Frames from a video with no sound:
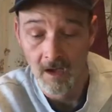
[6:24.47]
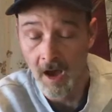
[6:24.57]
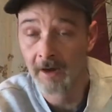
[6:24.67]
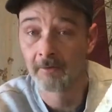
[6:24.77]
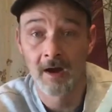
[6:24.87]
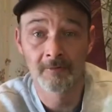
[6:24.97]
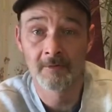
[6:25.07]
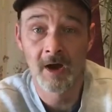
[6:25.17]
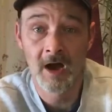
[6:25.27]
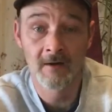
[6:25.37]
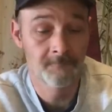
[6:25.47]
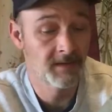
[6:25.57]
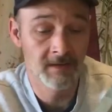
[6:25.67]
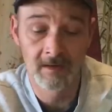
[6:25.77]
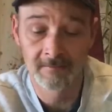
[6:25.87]
I ground them off
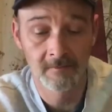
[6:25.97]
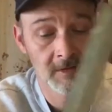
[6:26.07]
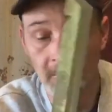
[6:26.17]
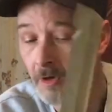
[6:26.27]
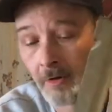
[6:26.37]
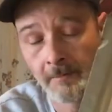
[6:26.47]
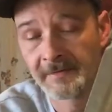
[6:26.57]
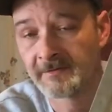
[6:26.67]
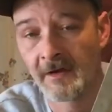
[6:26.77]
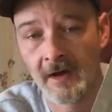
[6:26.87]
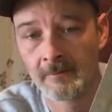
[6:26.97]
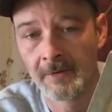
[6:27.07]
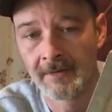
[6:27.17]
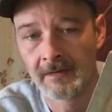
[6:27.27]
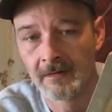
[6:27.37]
because you go to baton
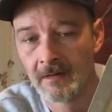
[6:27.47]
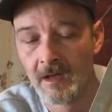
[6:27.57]
with it,